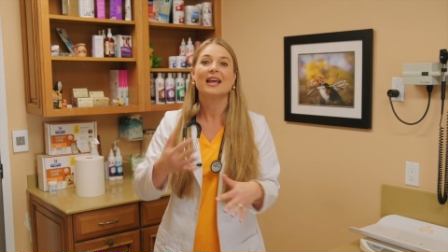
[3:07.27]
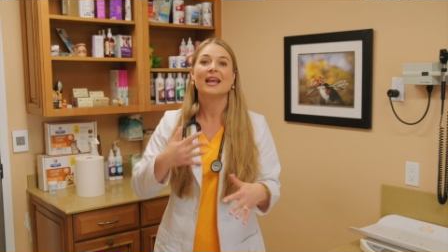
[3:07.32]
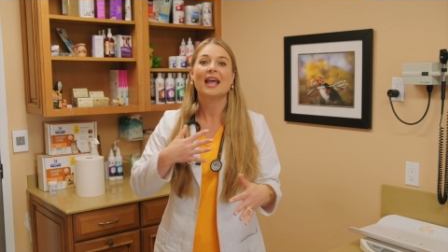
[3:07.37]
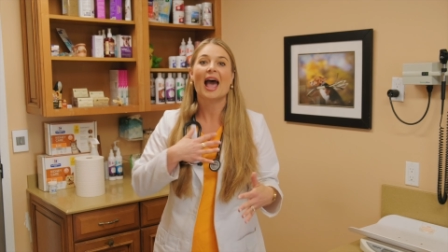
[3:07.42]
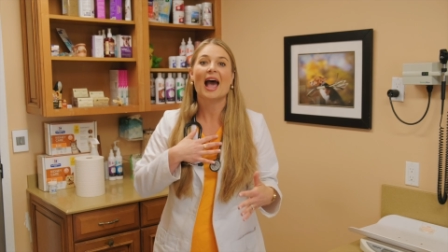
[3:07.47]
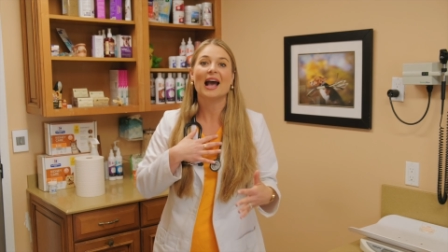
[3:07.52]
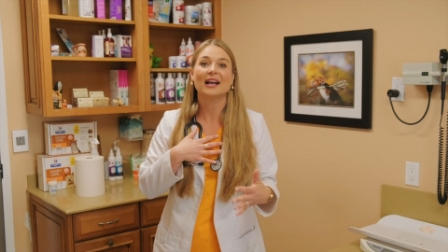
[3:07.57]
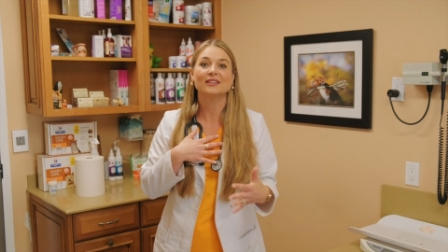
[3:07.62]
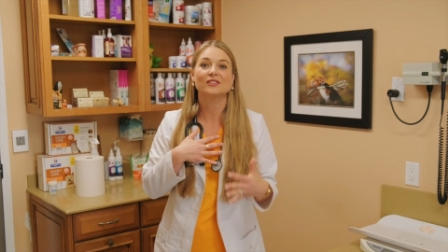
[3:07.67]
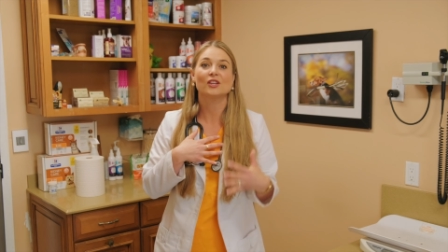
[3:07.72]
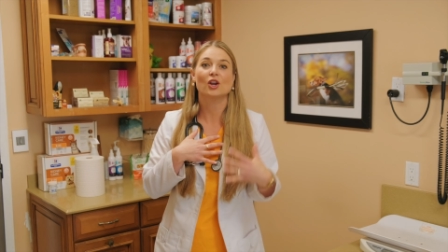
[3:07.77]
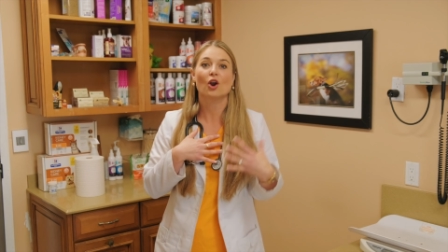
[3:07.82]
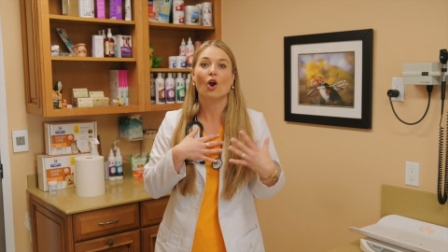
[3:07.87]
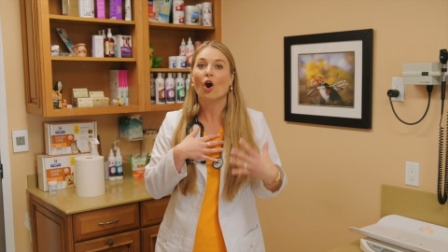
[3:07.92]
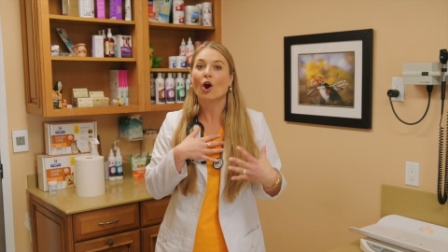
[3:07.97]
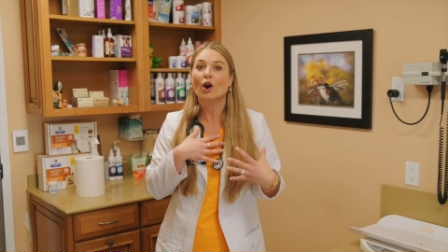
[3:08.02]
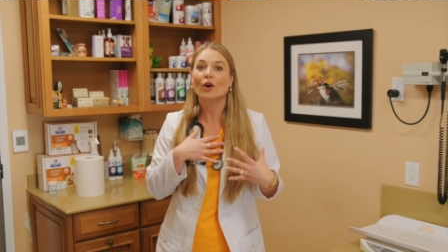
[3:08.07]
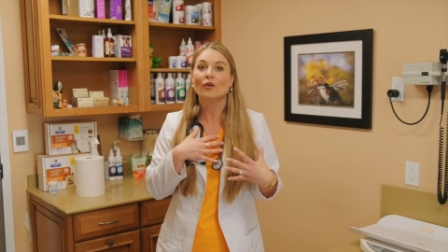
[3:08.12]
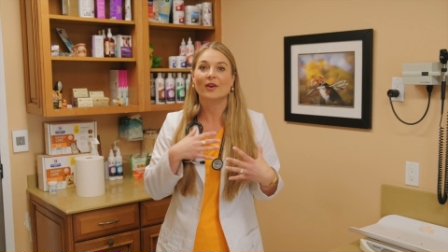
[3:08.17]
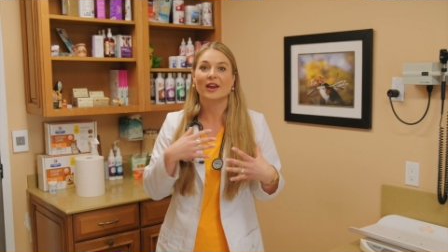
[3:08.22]
has their
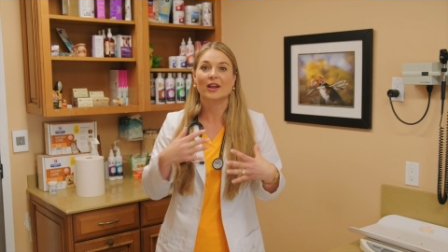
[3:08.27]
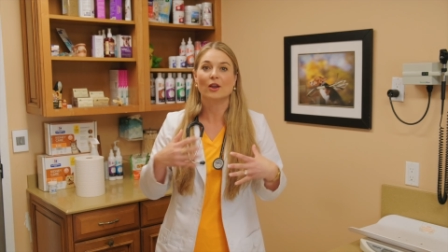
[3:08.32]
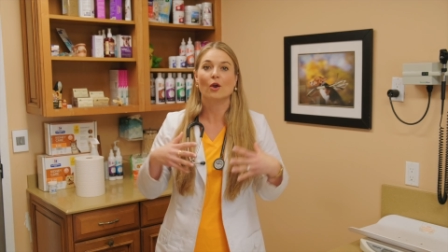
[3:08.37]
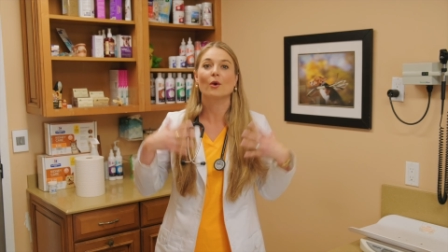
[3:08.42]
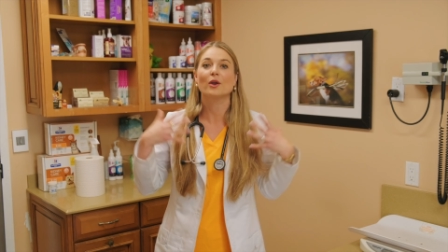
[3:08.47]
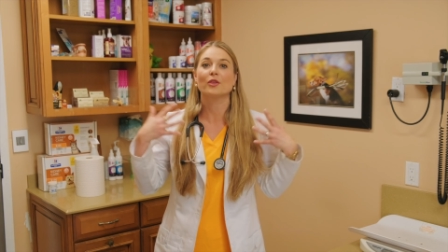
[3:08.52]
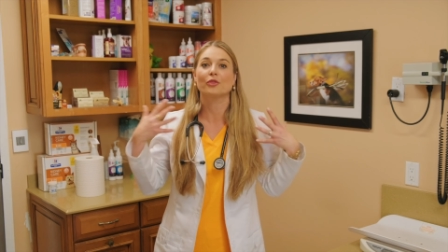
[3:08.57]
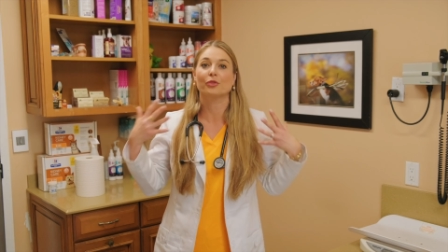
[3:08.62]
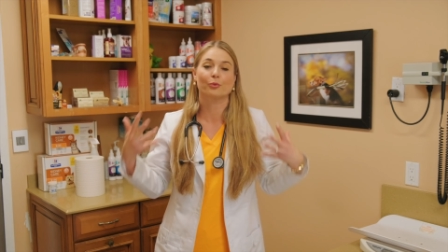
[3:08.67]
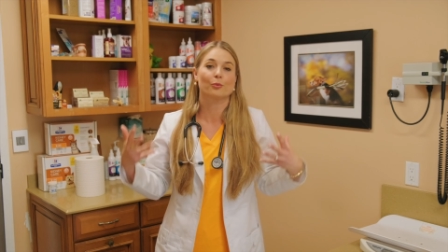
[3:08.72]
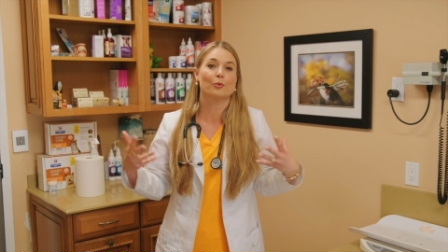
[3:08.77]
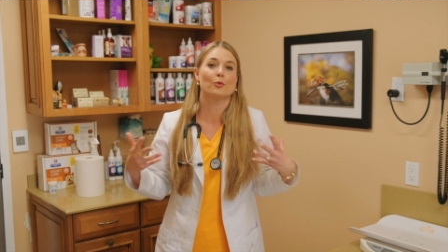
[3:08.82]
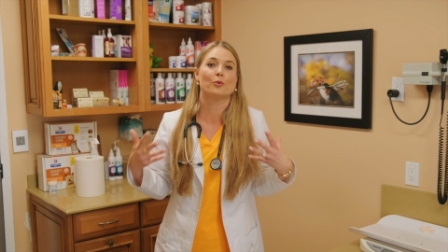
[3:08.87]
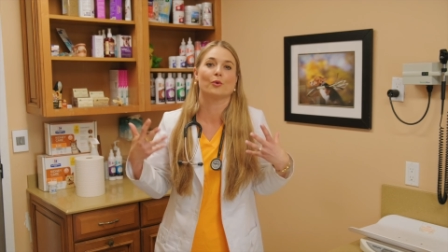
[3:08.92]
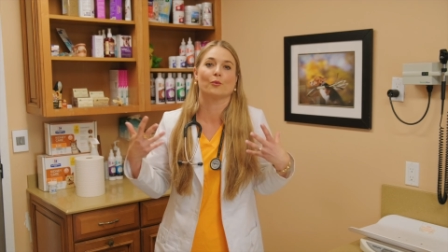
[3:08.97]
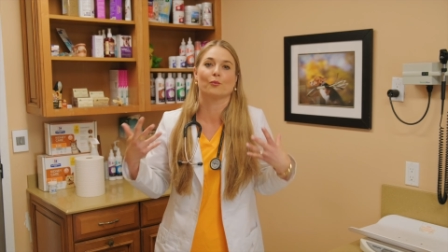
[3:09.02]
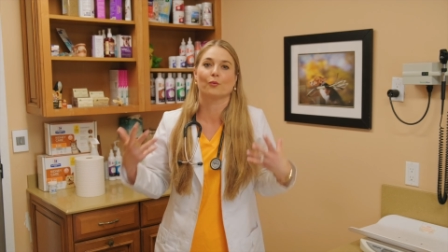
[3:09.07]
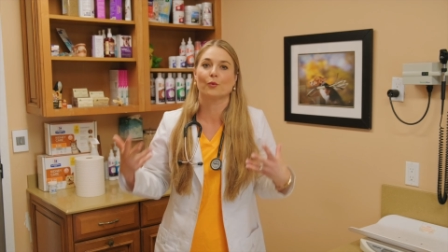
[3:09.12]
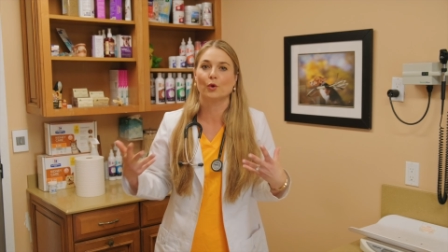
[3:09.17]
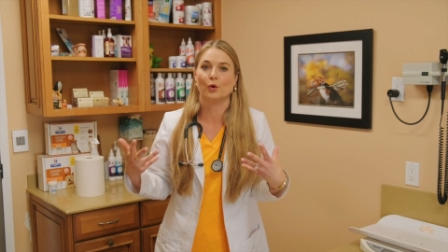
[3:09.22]
heart rate going through
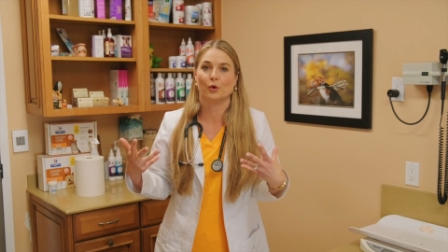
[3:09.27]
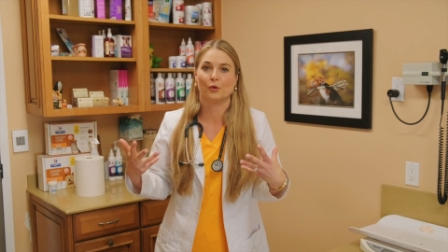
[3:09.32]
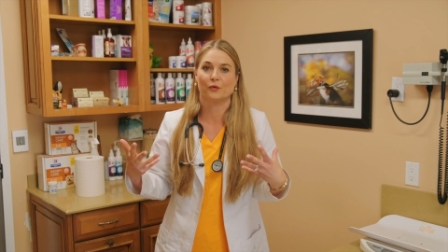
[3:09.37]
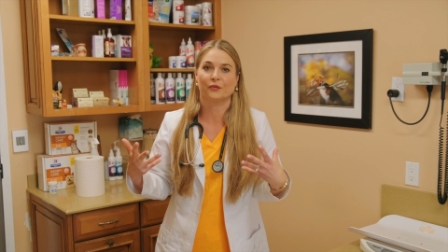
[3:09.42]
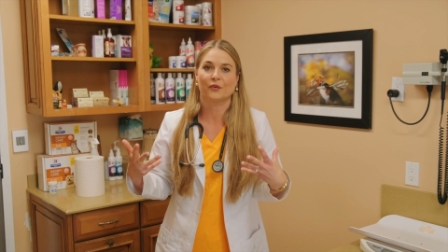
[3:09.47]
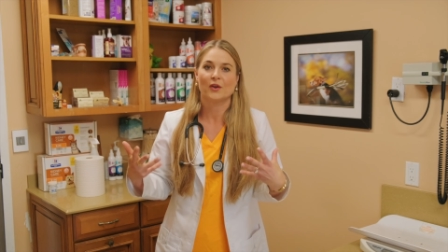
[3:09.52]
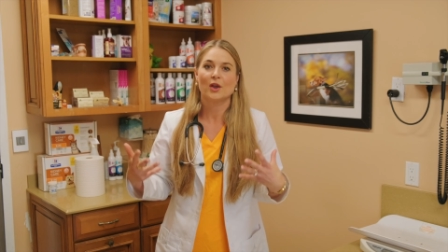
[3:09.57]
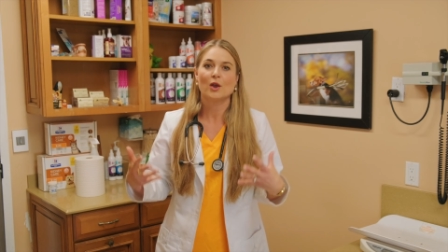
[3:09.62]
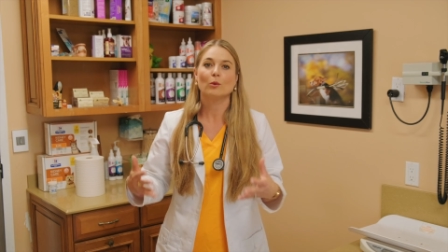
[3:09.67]
the roof,